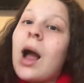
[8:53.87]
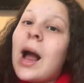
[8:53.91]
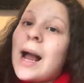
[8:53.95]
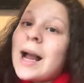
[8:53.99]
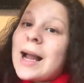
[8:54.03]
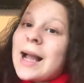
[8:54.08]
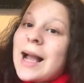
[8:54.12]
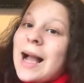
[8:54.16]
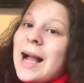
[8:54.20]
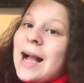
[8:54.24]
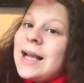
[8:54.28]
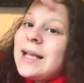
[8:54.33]

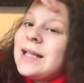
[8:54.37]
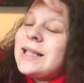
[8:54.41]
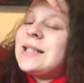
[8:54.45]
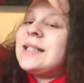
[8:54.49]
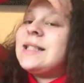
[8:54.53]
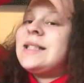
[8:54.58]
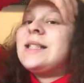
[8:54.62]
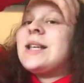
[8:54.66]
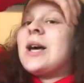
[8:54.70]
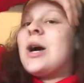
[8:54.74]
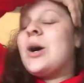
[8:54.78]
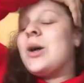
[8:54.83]
Okay,
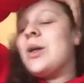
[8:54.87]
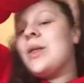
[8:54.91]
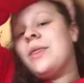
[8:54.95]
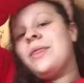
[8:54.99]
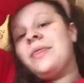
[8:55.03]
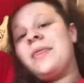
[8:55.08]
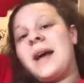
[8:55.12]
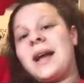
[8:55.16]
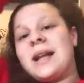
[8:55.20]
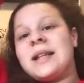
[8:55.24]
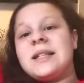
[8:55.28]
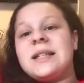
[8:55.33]
so
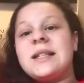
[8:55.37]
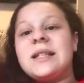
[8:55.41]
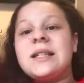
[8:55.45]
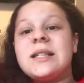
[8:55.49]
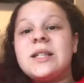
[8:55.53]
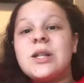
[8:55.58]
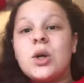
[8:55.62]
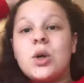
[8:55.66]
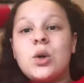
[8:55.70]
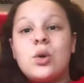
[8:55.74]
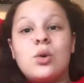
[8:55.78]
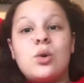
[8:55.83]
that is
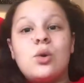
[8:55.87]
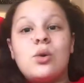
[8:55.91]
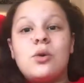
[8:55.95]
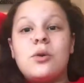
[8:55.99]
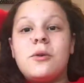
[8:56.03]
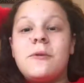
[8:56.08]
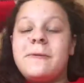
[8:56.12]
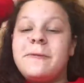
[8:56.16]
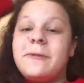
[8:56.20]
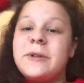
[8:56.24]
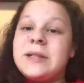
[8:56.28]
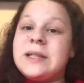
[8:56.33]
all
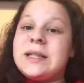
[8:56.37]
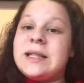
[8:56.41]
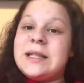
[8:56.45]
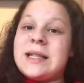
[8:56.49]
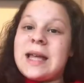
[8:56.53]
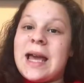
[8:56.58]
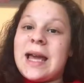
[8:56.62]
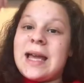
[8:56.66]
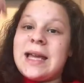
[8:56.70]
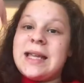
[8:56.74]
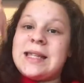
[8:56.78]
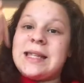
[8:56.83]
for
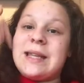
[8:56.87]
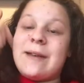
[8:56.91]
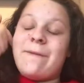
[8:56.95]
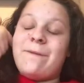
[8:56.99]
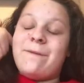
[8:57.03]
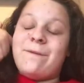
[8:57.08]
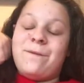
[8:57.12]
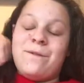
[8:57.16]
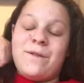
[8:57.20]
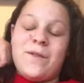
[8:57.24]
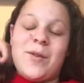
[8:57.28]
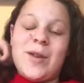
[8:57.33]
today's
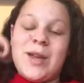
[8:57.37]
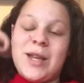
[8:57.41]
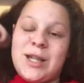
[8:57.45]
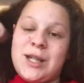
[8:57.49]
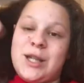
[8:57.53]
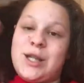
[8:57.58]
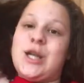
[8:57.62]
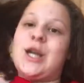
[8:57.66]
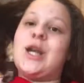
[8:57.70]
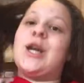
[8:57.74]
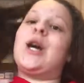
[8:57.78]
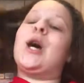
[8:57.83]

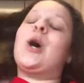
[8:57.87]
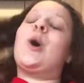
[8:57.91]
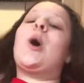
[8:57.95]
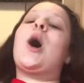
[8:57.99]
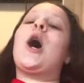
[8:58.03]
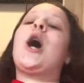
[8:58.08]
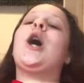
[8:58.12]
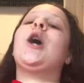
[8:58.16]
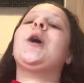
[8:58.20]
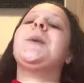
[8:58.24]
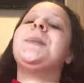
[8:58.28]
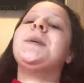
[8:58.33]
video.
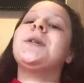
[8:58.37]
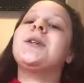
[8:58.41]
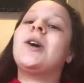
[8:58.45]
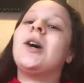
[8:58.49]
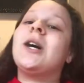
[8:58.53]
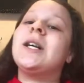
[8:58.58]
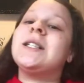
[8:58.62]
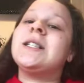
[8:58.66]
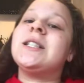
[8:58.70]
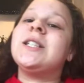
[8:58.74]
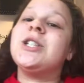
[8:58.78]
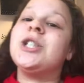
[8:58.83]
I hope you
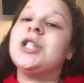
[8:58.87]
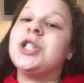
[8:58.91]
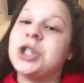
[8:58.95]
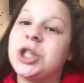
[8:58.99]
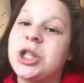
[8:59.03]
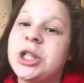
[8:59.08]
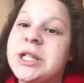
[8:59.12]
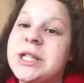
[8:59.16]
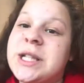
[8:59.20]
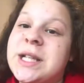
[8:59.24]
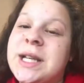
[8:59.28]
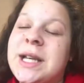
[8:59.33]
guys
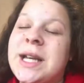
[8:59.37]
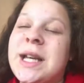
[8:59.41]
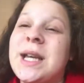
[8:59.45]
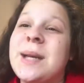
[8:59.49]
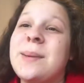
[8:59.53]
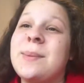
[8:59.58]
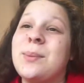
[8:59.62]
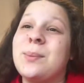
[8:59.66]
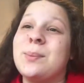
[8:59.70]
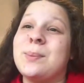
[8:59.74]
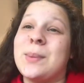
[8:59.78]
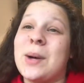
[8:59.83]
enjoyed it. It
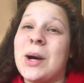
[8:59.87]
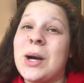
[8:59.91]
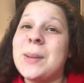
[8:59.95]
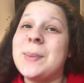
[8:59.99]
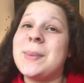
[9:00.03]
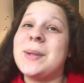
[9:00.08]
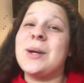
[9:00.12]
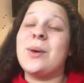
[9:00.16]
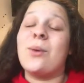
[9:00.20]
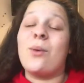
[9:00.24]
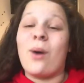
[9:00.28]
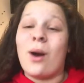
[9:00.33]
might
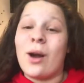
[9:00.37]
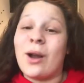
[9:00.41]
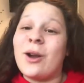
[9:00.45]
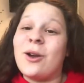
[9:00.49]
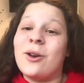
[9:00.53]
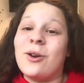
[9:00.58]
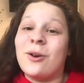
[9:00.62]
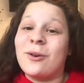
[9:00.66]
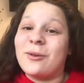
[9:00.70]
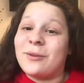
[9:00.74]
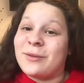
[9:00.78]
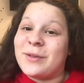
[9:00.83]
be quite a
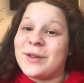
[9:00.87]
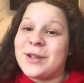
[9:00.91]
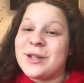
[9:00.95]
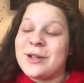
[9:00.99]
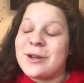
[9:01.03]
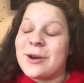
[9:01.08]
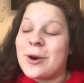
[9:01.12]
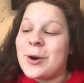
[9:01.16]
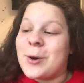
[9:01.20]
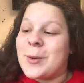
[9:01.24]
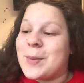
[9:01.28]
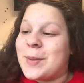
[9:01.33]
long
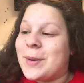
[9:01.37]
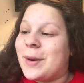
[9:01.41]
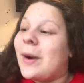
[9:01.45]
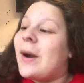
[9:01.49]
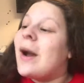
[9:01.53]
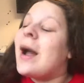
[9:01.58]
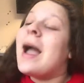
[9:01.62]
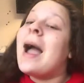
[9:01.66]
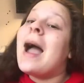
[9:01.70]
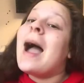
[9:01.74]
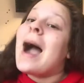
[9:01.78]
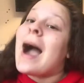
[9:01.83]
video, but
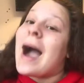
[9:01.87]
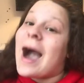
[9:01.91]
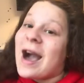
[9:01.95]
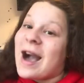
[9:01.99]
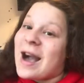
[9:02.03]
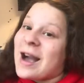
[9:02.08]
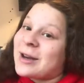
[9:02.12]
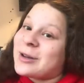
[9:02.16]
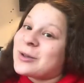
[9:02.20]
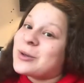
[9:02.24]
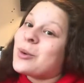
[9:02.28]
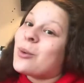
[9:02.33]
I
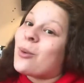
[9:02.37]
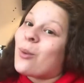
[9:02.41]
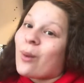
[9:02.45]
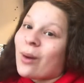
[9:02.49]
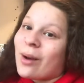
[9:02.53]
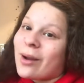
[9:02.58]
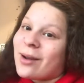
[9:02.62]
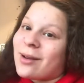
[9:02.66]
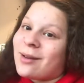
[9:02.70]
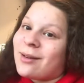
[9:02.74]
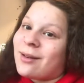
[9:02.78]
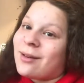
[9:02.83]
had
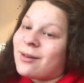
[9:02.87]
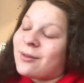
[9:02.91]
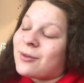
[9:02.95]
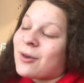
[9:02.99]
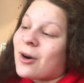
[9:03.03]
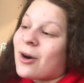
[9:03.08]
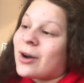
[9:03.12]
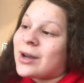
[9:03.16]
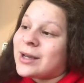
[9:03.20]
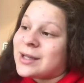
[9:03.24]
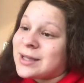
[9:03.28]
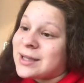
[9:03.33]
quite a lot of
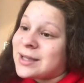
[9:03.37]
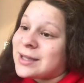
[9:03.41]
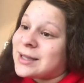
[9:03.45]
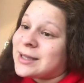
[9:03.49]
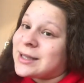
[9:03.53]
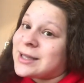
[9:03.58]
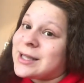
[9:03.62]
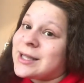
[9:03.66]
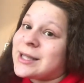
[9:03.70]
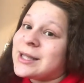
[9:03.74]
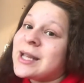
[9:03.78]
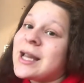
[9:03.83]

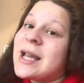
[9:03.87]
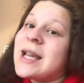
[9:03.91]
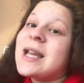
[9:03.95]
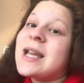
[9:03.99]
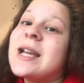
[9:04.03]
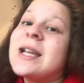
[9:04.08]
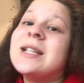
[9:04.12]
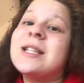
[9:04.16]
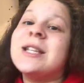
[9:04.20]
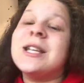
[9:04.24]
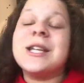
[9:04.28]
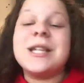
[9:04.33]
ideas
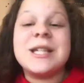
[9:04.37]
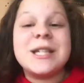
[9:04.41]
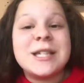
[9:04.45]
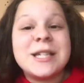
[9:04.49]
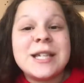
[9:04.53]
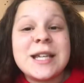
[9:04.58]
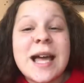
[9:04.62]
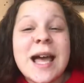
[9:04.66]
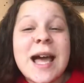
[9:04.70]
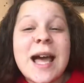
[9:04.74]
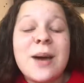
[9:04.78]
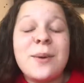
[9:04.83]
to
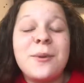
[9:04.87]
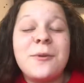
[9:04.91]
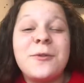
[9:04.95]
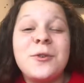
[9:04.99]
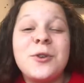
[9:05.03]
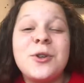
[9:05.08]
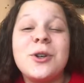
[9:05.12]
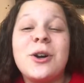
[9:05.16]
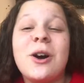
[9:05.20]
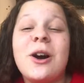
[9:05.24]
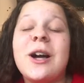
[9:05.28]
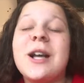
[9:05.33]
share with
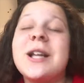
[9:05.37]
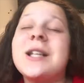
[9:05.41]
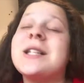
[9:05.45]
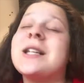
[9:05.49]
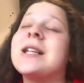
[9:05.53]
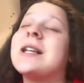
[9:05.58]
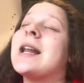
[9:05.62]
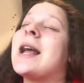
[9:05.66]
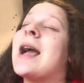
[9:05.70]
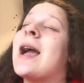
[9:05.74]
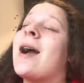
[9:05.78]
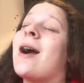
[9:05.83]
you guys
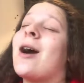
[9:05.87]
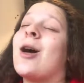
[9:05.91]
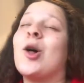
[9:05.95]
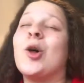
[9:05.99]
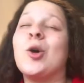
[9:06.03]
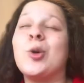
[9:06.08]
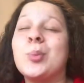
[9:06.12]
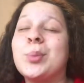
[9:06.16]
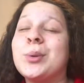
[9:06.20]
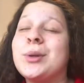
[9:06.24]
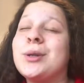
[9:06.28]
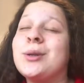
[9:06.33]
and
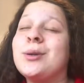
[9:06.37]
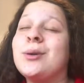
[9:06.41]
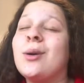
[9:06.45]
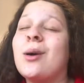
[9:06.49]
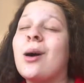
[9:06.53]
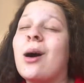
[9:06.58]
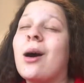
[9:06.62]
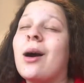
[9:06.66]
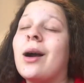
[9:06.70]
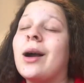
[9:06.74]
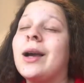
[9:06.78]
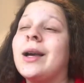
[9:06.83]
help you
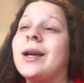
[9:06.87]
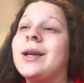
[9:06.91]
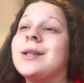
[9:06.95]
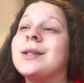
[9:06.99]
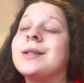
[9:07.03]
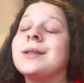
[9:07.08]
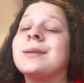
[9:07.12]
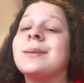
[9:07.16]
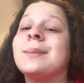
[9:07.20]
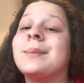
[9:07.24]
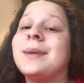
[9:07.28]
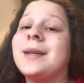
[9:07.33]
guys.
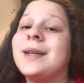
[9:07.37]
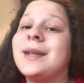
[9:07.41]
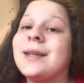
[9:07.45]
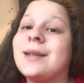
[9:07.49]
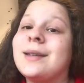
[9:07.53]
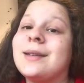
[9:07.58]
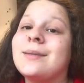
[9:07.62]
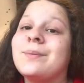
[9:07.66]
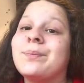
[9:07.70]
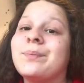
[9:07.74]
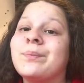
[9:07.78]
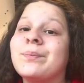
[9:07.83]
I
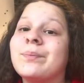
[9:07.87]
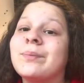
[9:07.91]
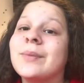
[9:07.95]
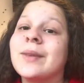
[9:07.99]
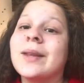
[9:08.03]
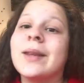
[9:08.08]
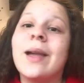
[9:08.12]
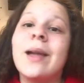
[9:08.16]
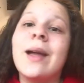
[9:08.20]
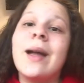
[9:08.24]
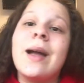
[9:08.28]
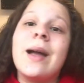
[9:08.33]
mean,
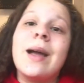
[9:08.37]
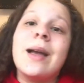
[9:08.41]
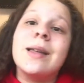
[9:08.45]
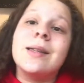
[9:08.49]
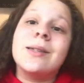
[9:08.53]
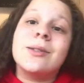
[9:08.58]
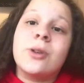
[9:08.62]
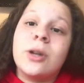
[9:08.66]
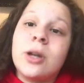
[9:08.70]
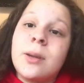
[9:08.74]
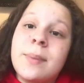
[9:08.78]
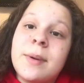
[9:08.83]
it's
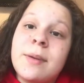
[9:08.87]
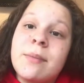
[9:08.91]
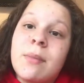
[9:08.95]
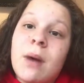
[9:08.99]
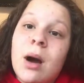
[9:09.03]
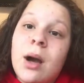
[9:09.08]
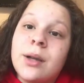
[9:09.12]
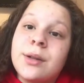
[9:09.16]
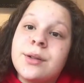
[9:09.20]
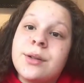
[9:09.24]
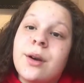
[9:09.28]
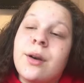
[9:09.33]
going to be
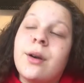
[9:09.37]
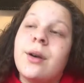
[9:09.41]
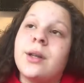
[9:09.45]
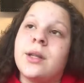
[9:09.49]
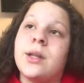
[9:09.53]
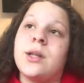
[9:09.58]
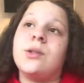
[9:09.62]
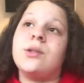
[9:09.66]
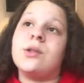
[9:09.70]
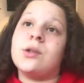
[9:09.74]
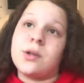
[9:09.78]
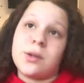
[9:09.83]
my turn
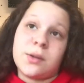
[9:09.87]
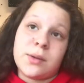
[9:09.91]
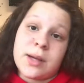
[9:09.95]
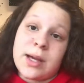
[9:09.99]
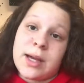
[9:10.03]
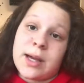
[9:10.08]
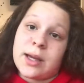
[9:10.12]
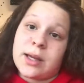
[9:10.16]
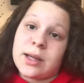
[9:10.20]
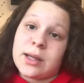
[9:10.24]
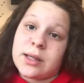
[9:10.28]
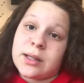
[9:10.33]
in 2
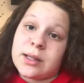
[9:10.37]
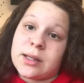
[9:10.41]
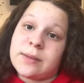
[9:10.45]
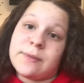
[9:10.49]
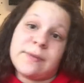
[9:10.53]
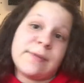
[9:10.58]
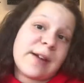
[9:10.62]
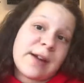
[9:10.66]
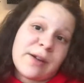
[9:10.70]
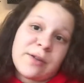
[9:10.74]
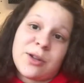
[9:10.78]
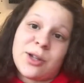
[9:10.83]
years
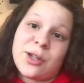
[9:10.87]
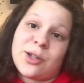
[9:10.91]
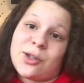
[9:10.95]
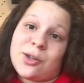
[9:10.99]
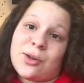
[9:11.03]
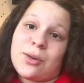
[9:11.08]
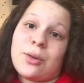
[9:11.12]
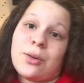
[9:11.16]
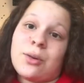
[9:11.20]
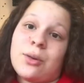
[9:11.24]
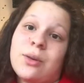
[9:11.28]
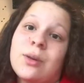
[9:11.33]
very
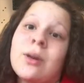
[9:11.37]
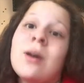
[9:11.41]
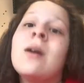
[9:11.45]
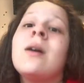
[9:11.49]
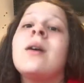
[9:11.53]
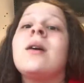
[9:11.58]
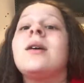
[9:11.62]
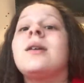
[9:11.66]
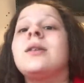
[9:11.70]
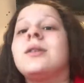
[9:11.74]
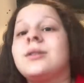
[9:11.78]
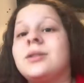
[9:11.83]
soon,
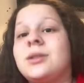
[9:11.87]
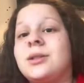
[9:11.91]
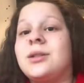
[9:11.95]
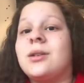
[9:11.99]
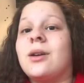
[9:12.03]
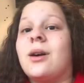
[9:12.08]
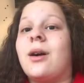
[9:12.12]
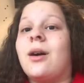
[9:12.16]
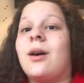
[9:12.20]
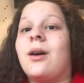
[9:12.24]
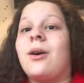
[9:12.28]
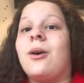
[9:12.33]
so
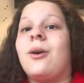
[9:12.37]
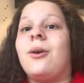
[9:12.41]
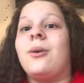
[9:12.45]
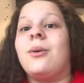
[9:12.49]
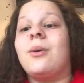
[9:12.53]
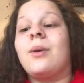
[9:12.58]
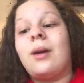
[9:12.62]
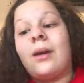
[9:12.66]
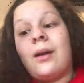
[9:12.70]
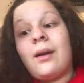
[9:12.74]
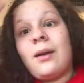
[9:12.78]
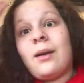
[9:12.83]

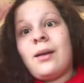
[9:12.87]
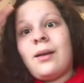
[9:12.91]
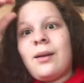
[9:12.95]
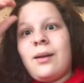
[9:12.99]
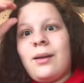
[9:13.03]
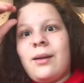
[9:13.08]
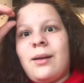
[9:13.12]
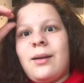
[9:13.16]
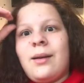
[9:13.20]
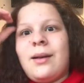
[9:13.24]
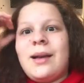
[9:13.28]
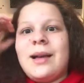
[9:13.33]

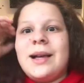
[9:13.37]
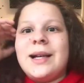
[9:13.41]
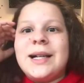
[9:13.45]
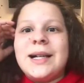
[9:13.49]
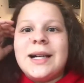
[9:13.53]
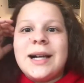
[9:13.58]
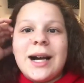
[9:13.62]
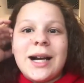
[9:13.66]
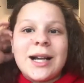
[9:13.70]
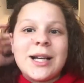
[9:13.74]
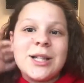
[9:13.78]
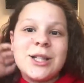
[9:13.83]

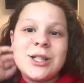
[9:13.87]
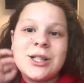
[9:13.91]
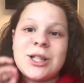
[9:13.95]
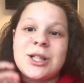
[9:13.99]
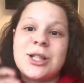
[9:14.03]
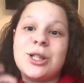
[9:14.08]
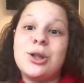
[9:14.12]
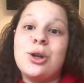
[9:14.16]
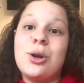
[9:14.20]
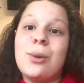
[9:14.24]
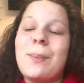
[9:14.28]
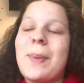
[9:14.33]
I can
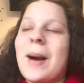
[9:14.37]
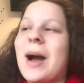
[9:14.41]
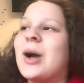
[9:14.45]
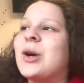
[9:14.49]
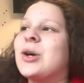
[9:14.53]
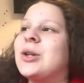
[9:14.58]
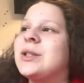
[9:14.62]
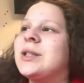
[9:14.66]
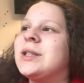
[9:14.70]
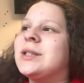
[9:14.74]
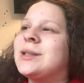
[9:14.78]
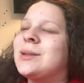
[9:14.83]
just look back
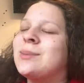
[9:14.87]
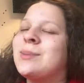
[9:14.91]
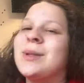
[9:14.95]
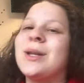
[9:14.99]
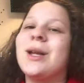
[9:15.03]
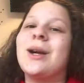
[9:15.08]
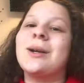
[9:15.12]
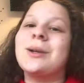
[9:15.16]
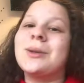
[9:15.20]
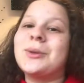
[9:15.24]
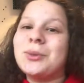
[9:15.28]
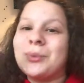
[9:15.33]
on this and be
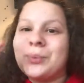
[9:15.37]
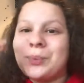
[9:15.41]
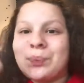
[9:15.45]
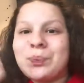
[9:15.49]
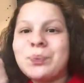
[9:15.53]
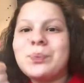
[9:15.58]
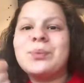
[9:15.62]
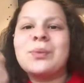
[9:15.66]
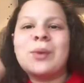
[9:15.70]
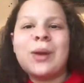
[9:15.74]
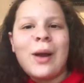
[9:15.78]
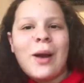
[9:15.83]
like,
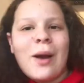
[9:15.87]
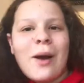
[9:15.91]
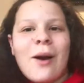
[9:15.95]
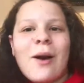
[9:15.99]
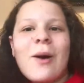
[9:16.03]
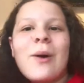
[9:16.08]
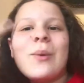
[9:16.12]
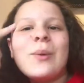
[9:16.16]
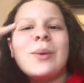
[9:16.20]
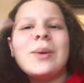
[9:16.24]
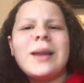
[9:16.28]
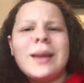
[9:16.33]

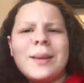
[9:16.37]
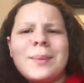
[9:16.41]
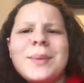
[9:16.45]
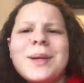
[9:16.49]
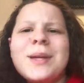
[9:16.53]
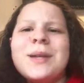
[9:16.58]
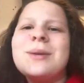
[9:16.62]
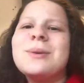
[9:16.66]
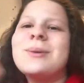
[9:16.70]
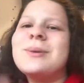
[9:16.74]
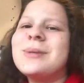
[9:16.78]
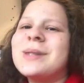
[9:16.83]
oh, let me
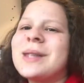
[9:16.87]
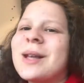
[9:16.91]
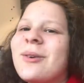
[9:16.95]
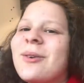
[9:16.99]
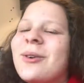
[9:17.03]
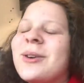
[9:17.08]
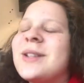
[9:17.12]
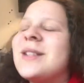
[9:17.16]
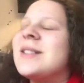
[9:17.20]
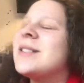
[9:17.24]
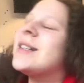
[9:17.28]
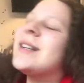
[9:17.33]
use that
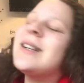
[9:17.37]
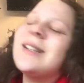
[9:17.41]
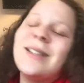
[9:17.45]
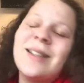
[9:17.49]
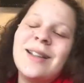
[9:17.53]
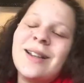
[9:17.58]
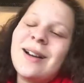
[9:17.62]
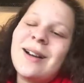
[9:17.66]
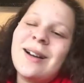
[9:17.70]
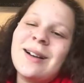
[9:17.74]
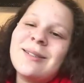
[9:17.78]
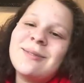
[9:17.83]
idea,
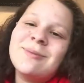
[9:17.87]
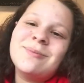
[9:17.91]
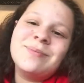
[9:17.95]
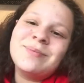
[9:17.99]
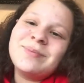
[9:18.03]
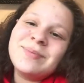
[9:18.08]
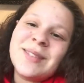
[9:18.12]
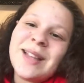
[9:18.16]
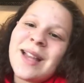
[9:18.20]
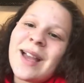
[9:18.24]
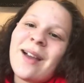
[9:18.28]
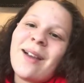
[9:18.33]
you know.
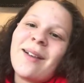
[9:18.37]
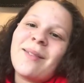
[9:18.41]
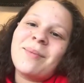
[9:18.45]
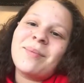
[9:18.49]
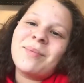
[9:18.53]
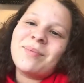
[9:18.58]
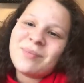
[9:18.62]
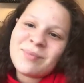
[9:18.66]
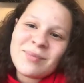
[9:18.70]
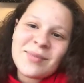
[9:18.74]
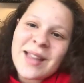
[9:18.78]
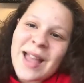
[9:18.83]

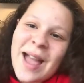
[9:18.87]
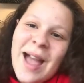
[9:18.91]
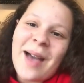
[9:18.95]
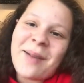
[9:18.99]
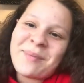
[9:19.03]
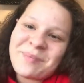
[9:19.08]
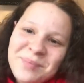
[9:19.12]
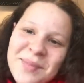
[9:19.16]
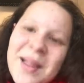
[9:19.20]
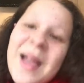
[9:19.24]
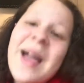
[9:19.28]
Yeah.